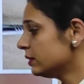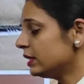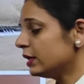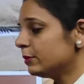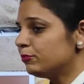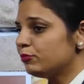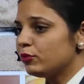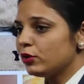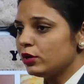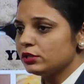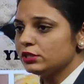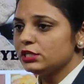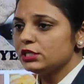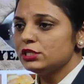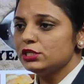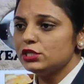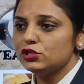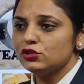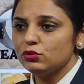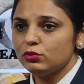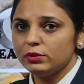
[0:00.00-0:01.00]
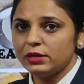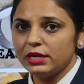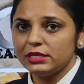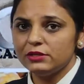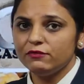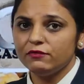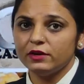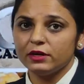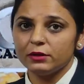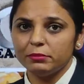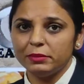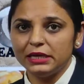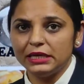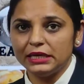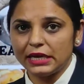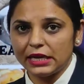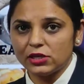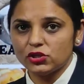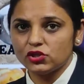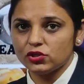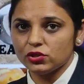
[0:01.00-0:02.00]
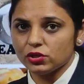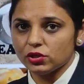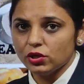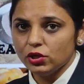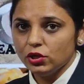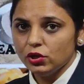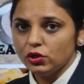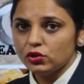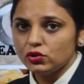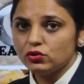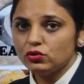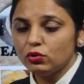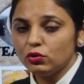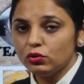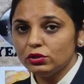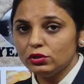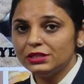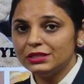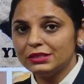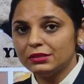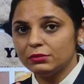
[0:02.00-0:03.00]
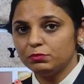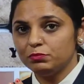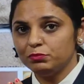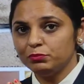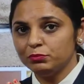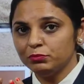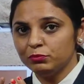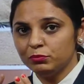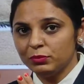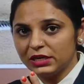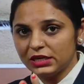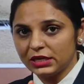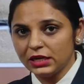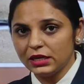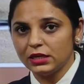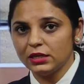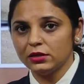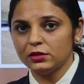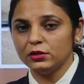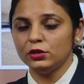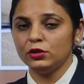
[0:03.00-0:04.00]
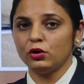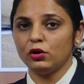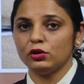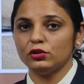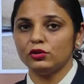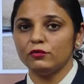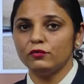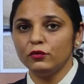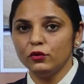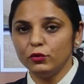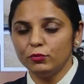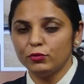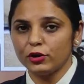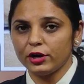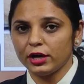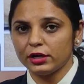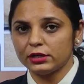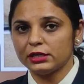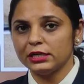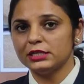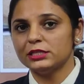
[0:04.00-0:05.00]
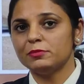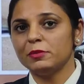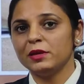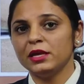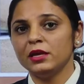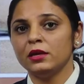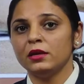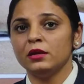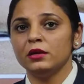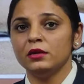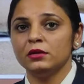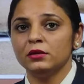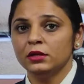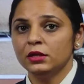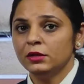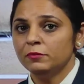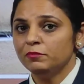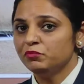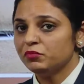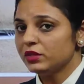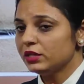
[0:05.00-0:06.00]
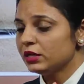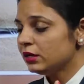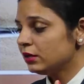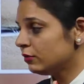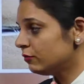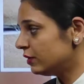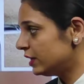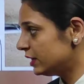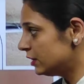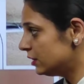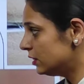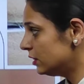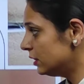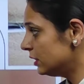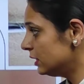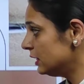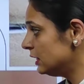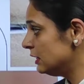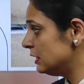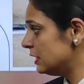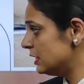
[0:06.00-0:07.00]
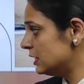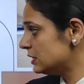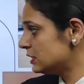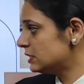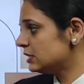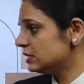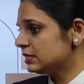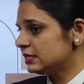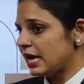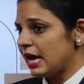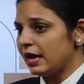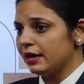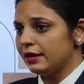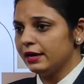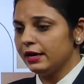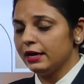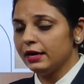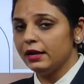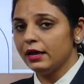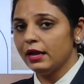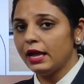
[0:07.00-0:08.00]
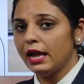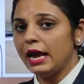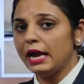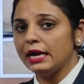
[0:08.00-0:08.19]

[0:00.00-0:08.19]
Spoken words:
That process is known as fermentation. So the material or the food product is being with yeast is added,